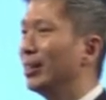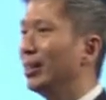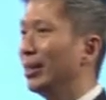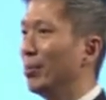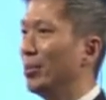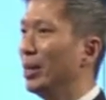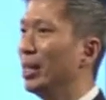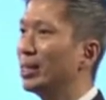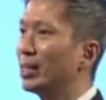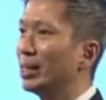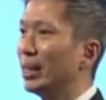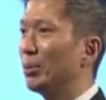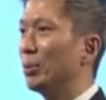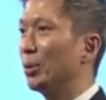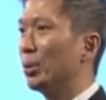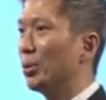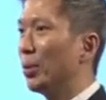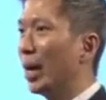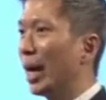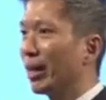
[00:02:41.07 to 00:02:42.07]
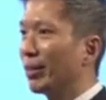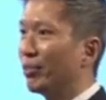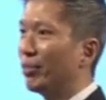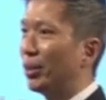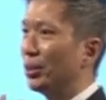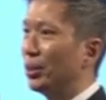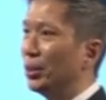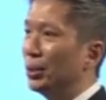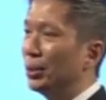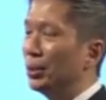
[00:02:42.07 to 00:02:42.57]
That means they will rank
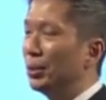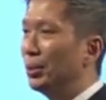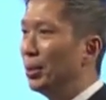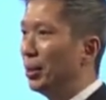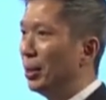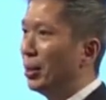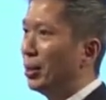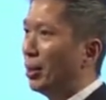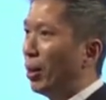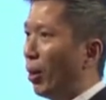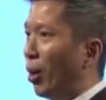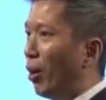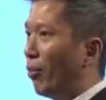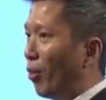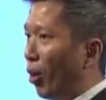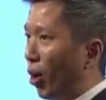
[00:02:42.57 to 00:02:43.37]
for you of